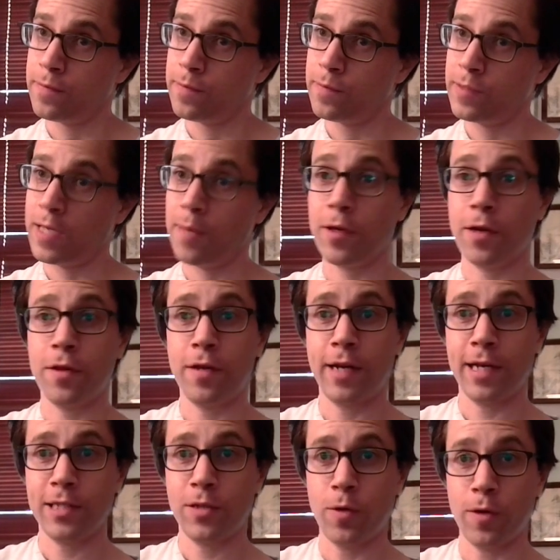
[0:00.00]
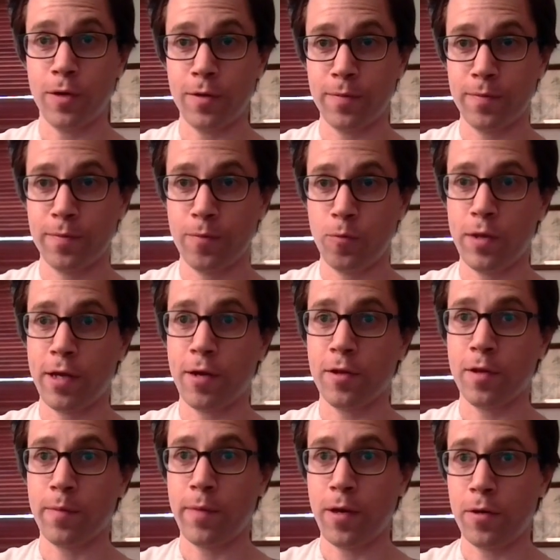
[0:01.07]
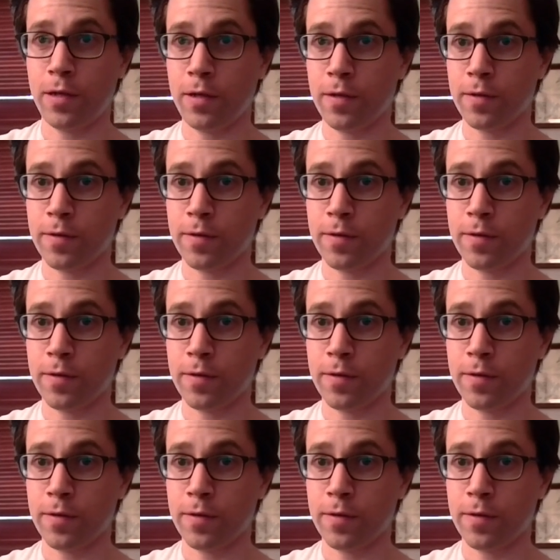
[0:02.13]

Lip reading: Same thing on the next chord. Without the melody,